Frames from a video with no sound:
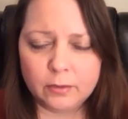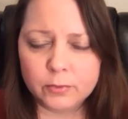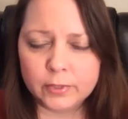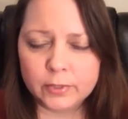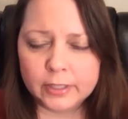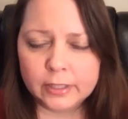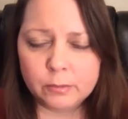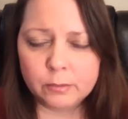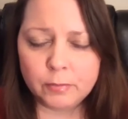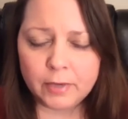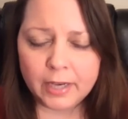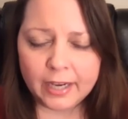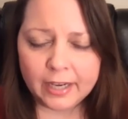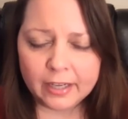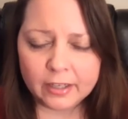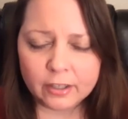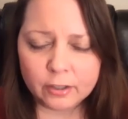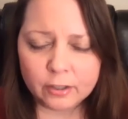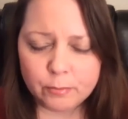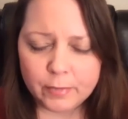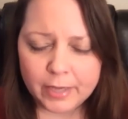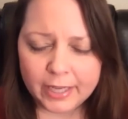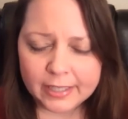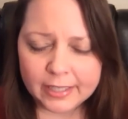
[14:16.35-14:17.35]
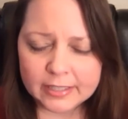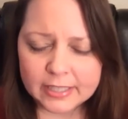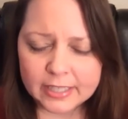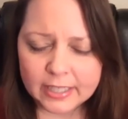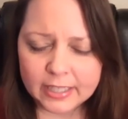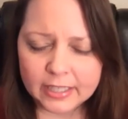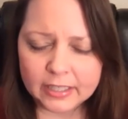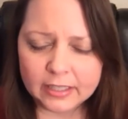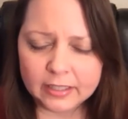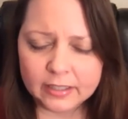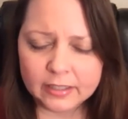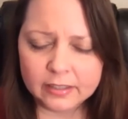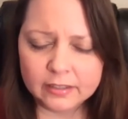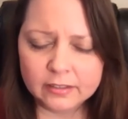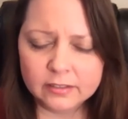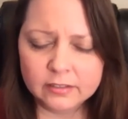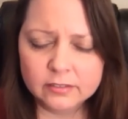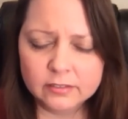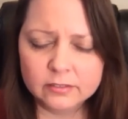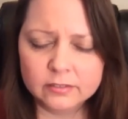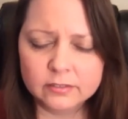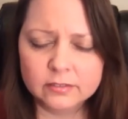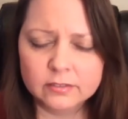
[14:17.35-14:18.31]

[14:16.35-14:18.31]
really bad or mandated.